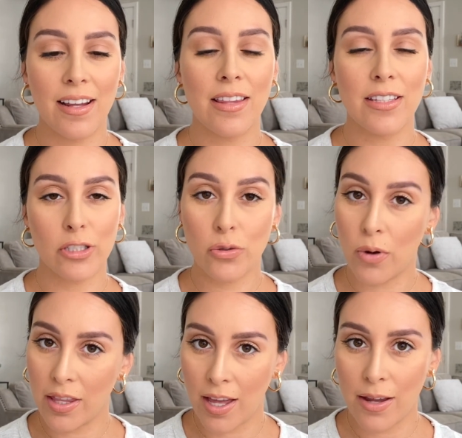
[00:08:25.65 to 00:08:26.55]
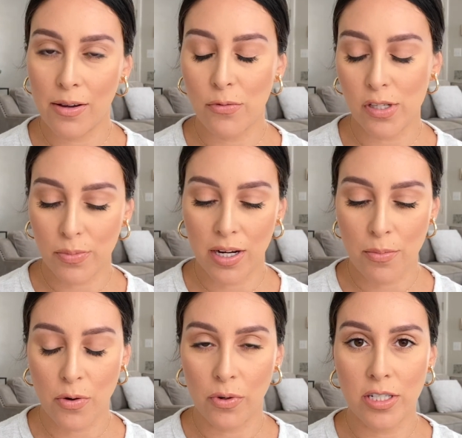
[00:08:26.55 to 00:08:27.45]
And this is why that was my
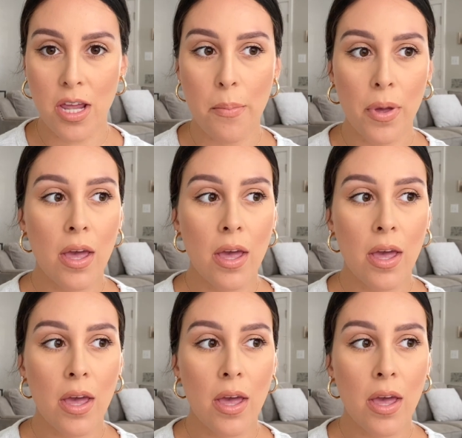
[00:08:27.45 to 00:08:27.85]
number 1 tip.